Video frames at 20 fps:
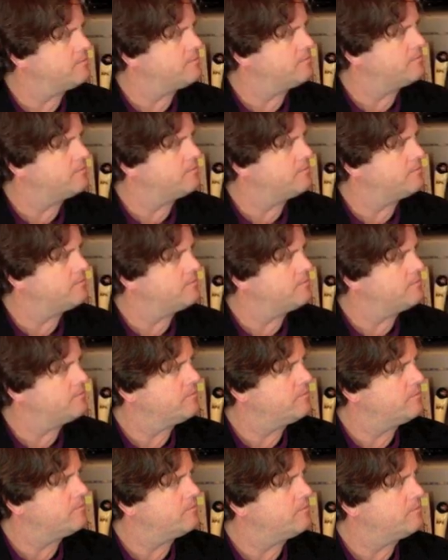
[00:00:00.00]

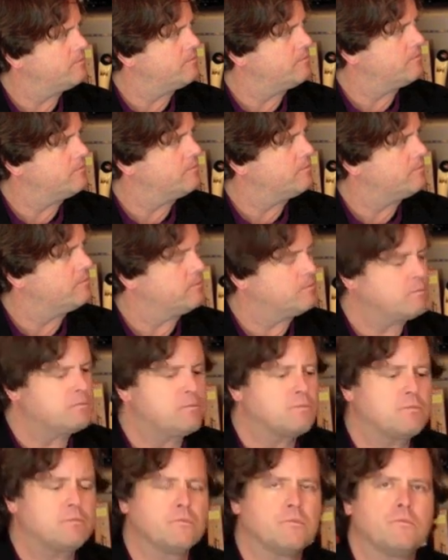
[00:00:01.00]

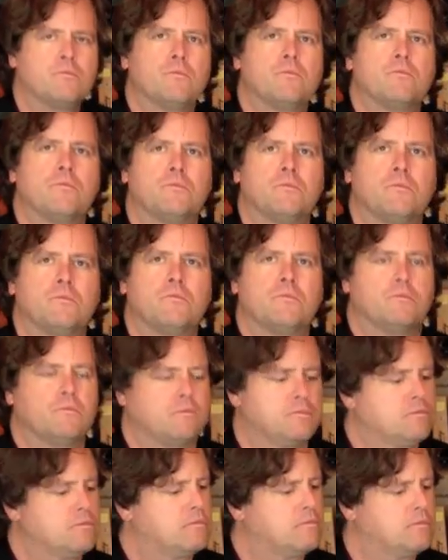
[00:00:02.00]

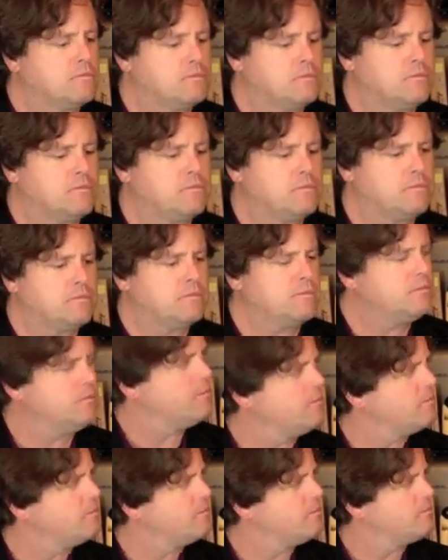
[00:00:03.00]

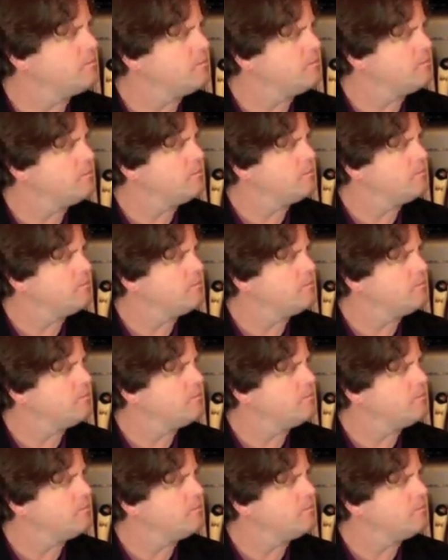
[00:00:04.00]
(silent)